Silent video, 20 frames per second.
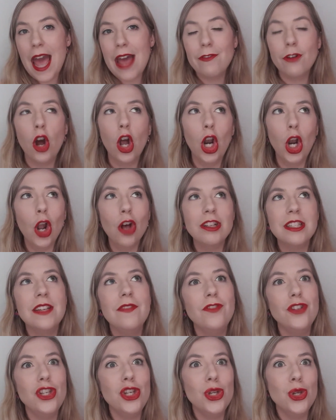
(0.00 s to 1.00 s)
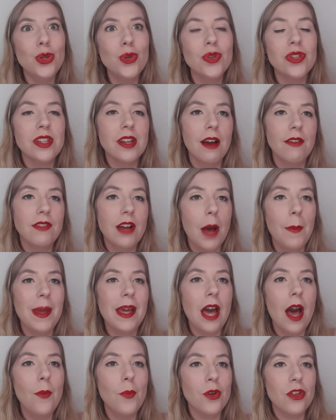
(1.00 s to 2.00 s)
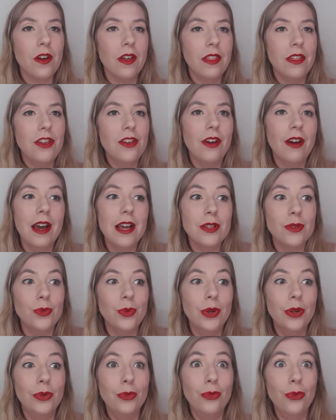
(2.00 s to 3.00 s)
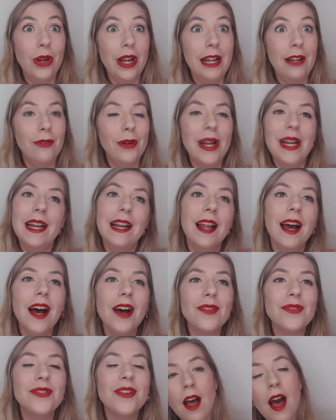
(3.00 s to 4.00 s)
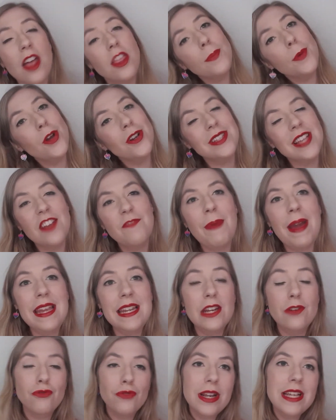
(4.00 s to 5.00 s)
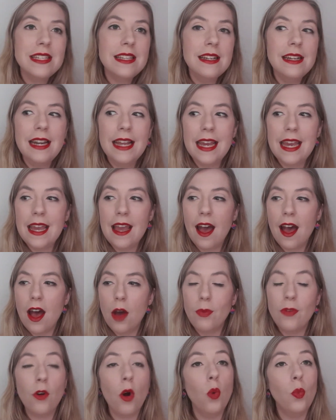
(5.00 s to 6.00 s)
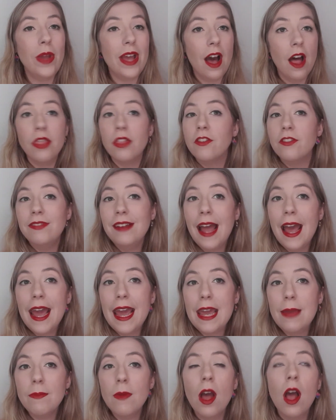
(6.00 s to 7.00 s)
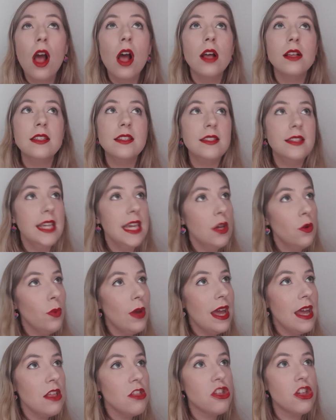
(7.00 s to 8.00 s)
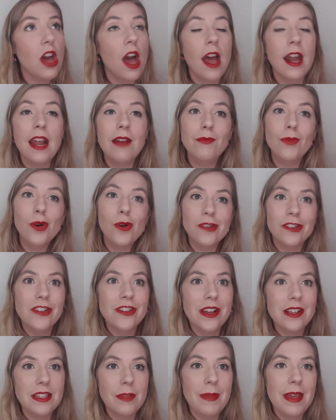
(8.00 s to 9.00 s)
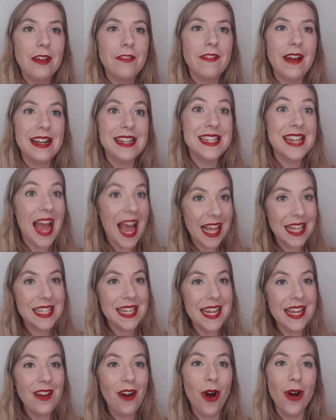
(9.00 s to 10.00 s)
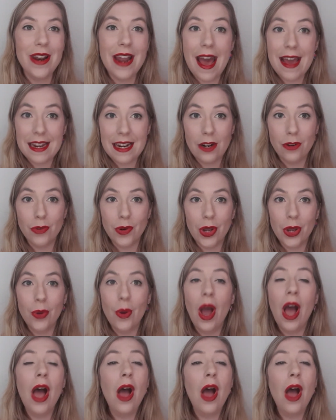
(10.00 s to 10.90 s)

I've got lots of new stuff coming up, which I think you guys will really love. Other books I've painted recently, we've got We Hunt the Flame, Sea Witch, and I've also done something fantastic on Addie LaRue.